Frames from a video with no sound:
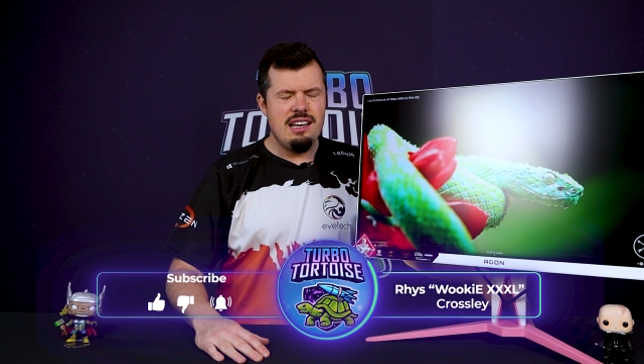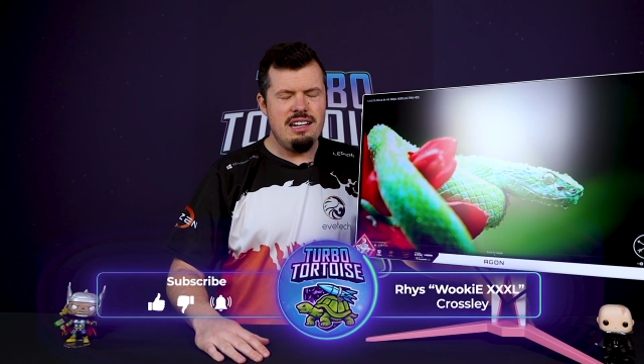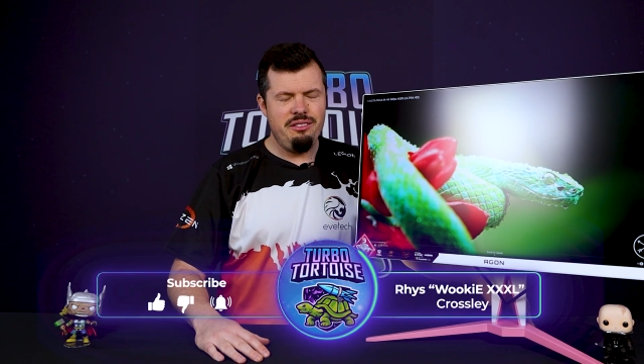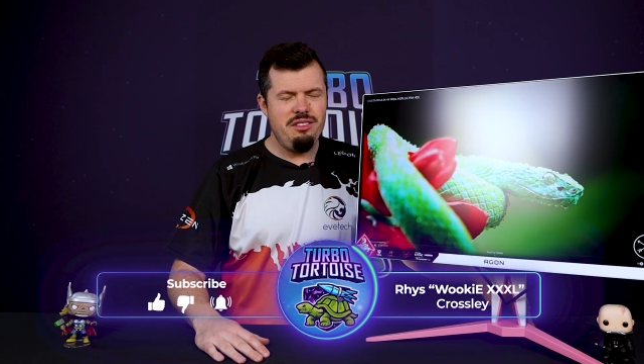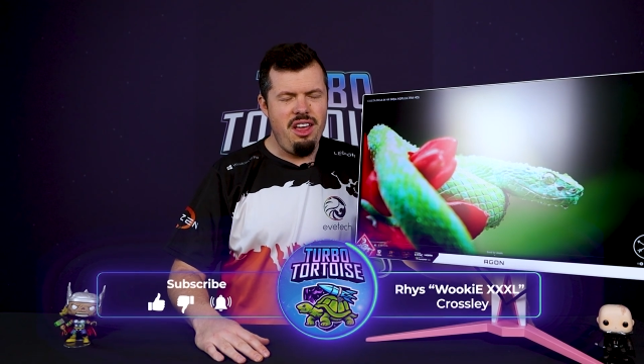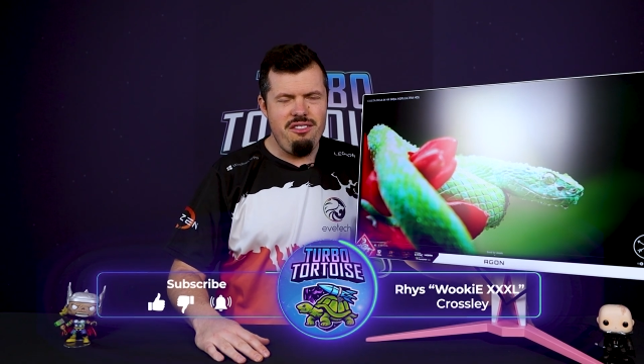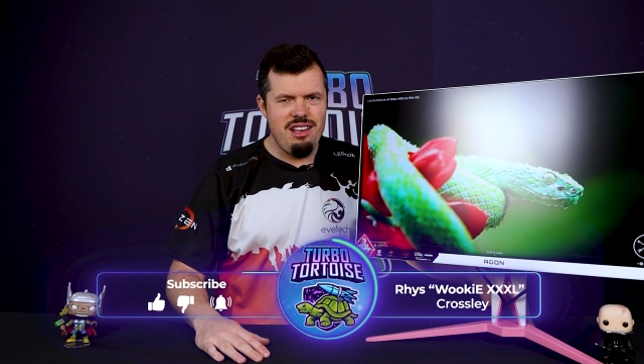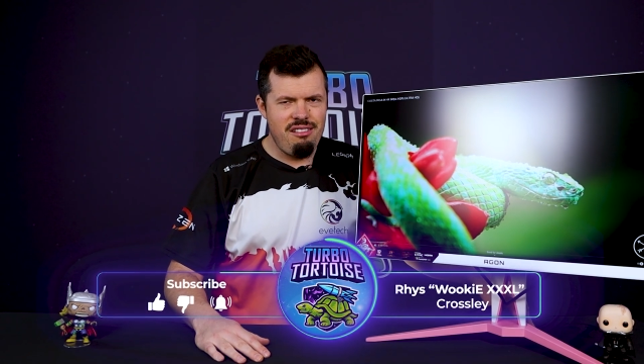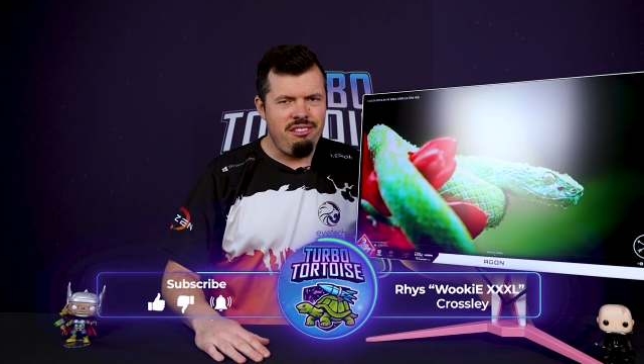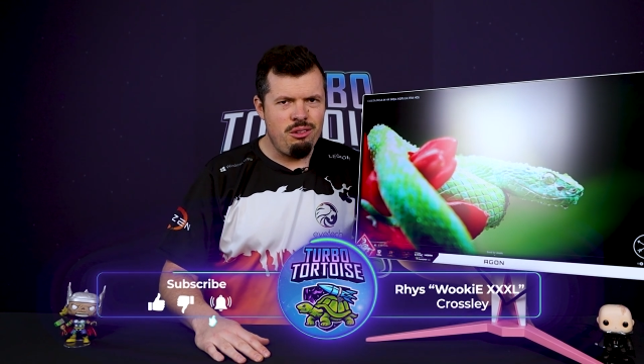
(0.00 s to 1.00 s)
and I've never
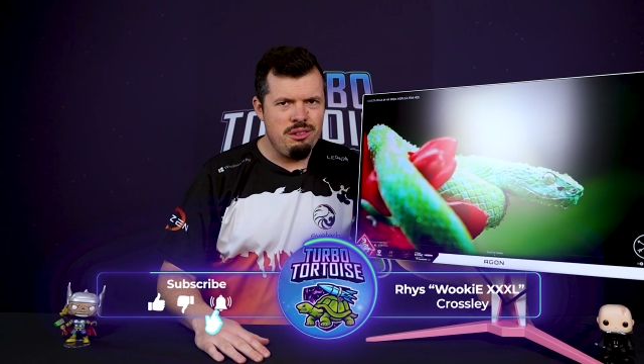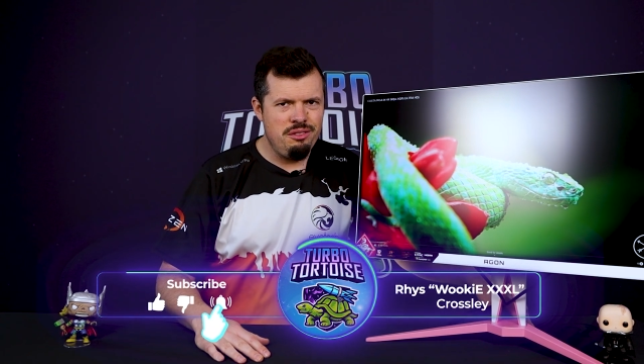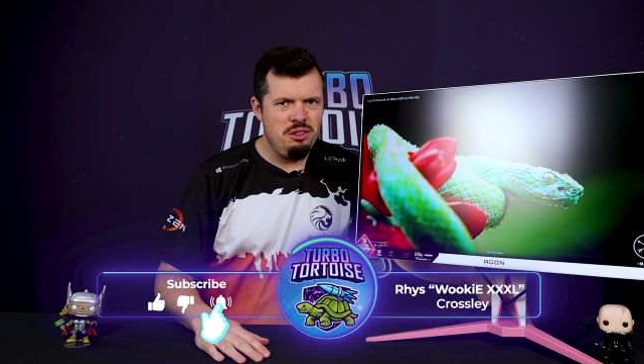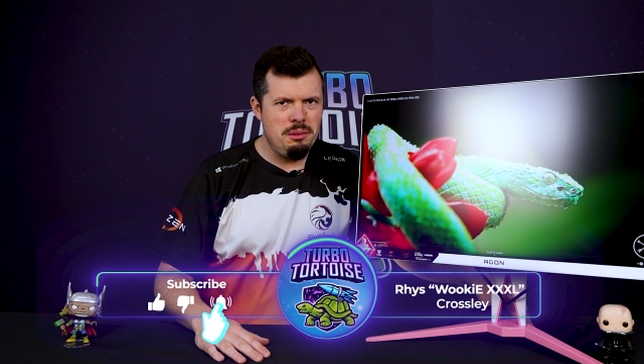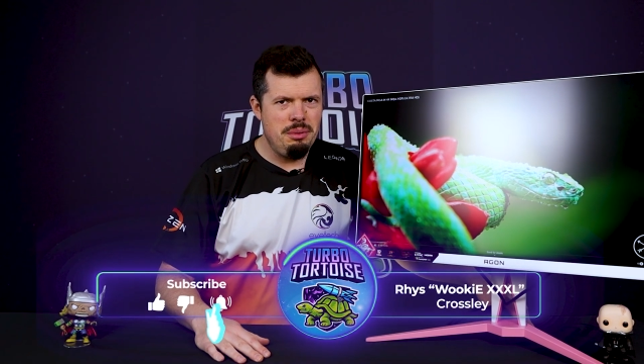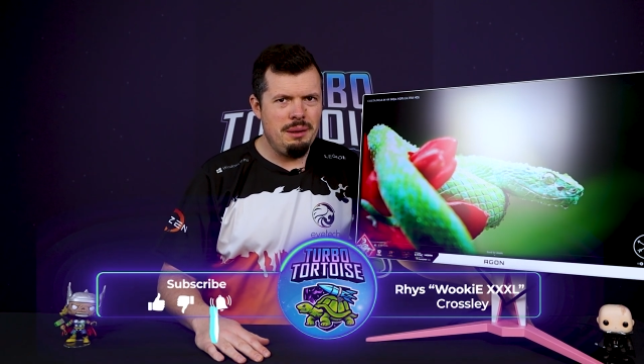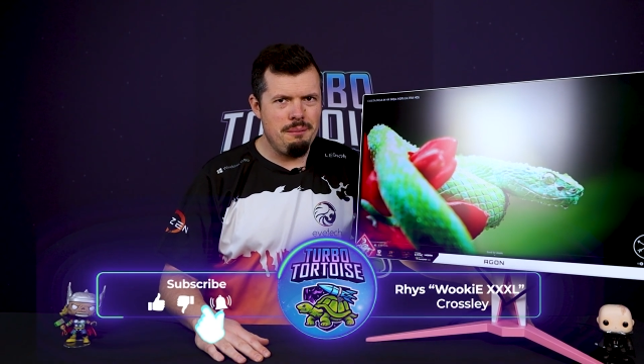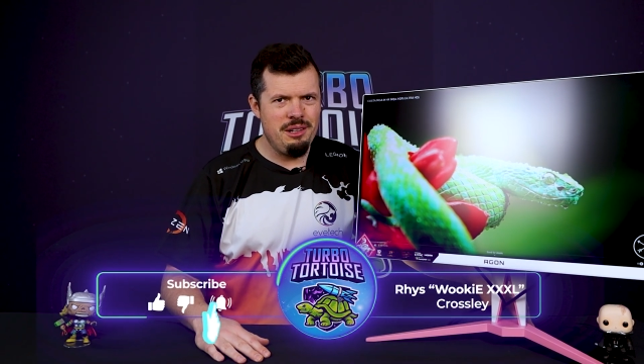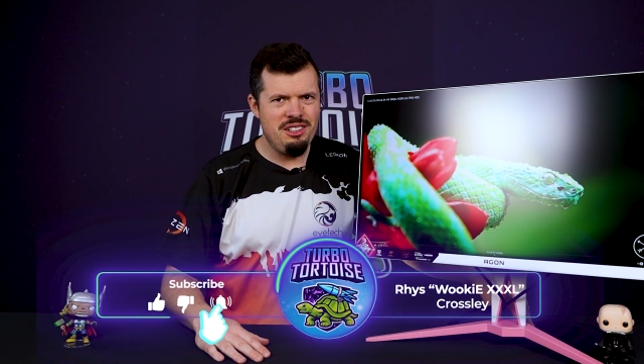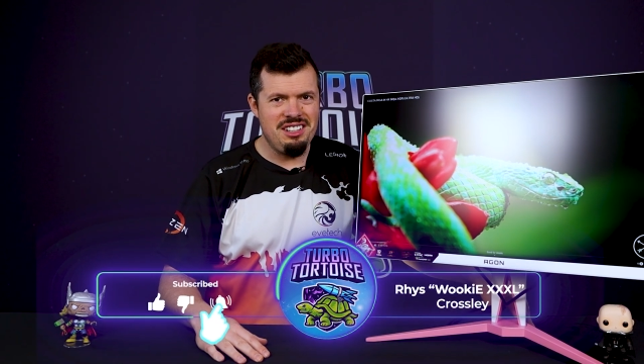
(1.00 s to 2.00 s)
ever reviewed a pink
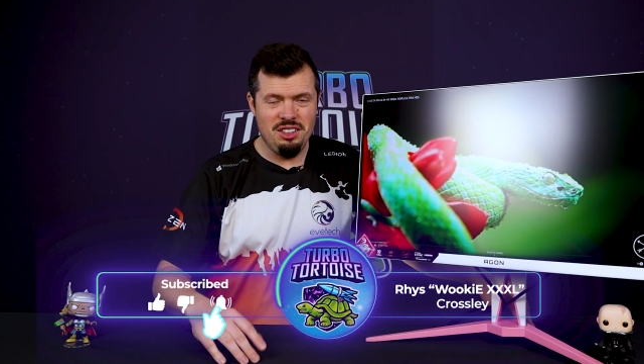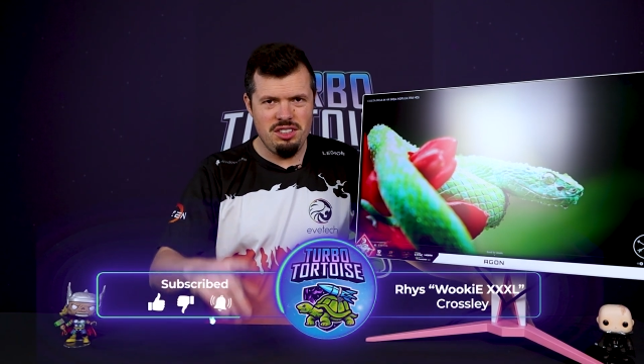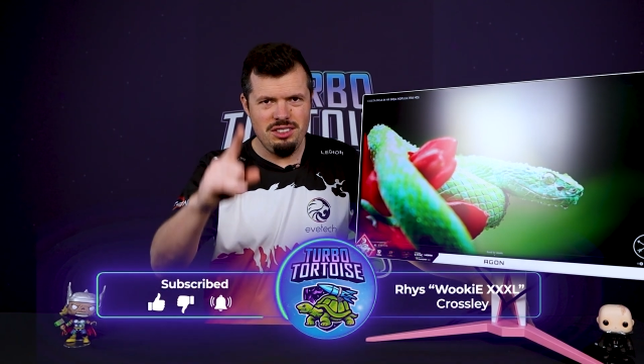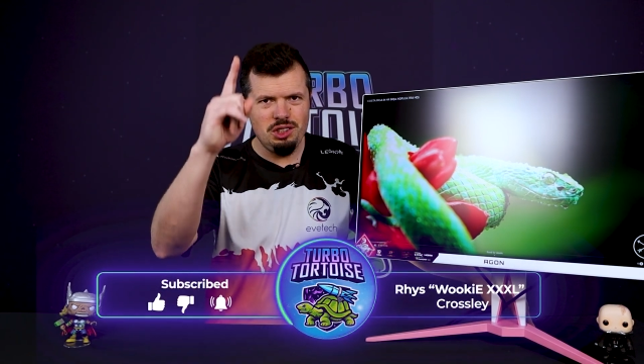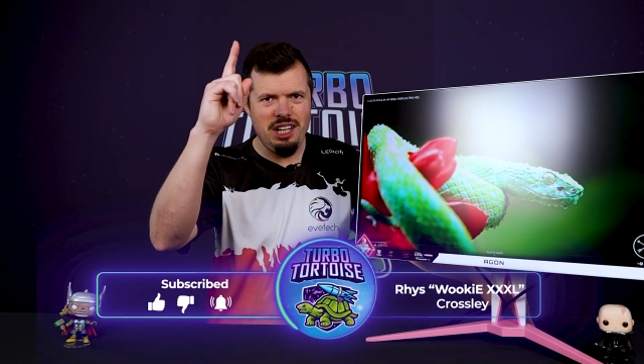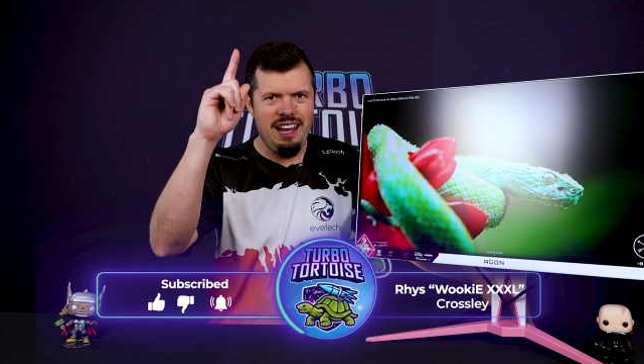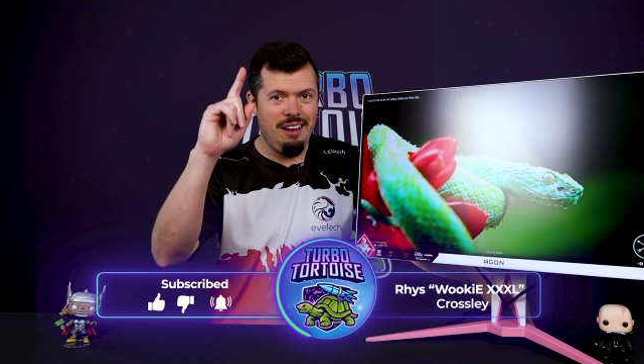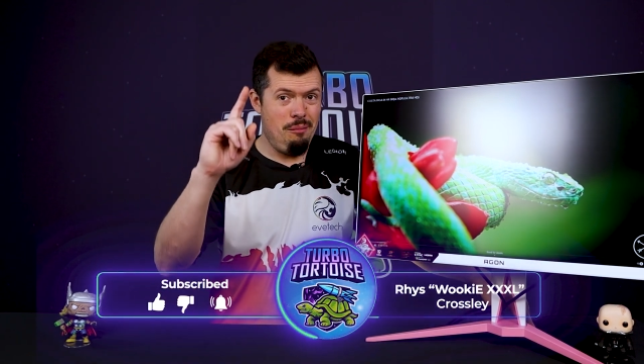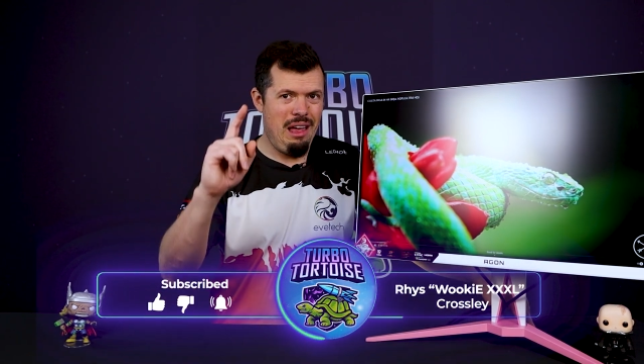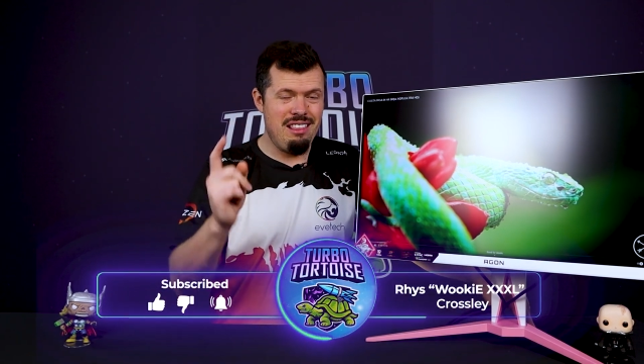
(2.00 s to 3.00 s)
monitor until today.